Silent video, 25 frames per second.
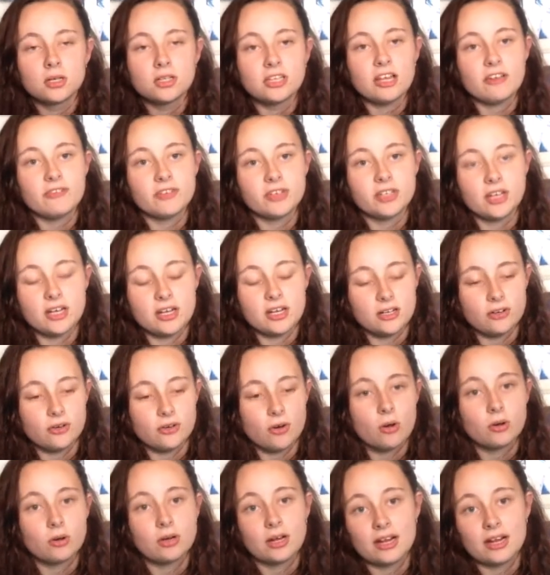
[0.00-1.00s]

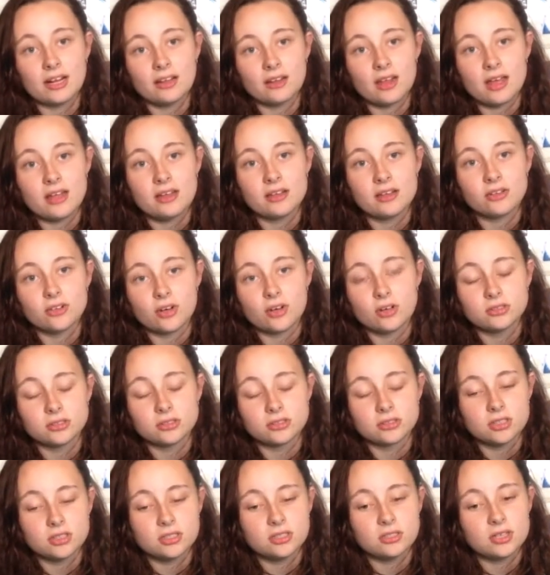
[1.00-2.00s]
17-year-old Elaine
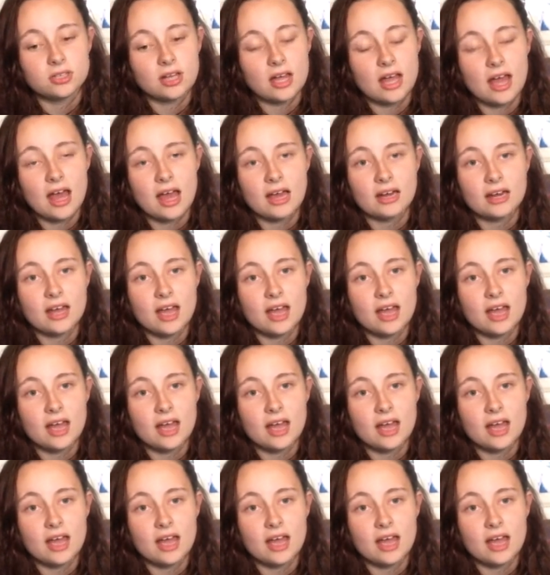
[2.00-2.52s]
Johnson and